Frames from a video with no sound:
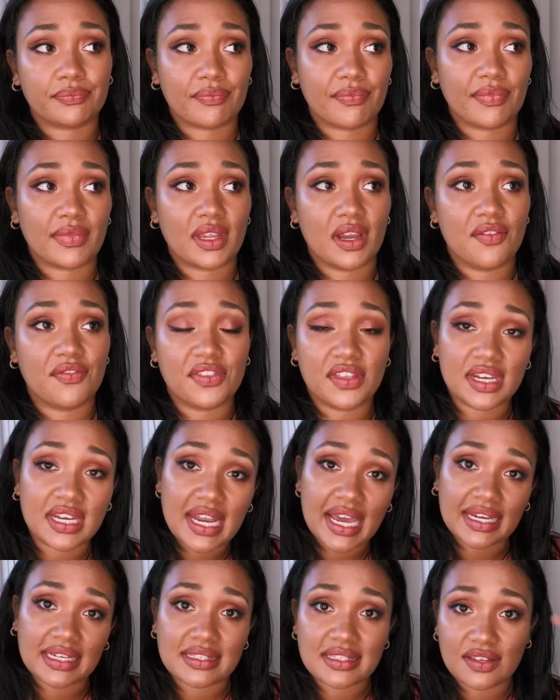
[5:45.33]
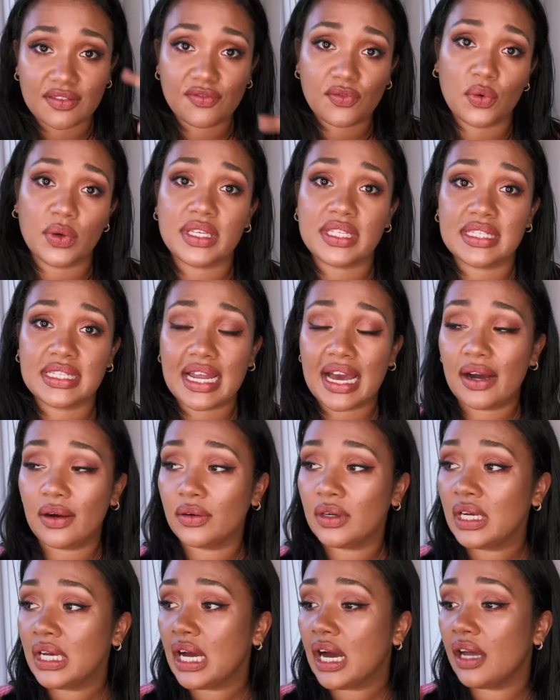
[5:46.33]
of the negative voice now.
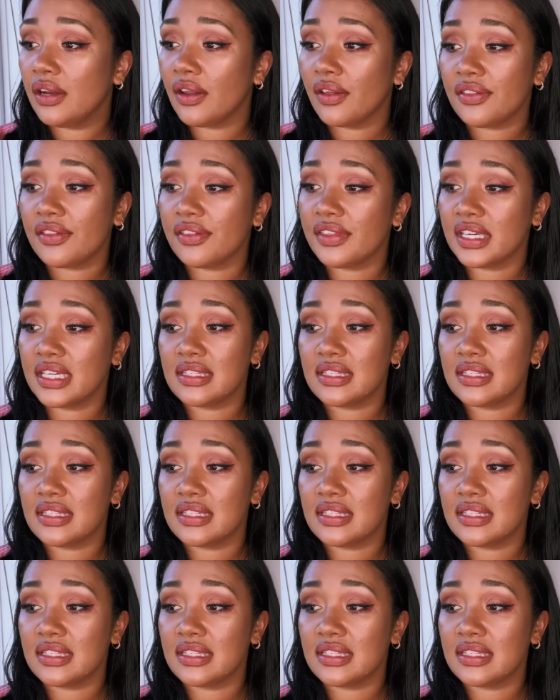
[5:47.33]
Another thing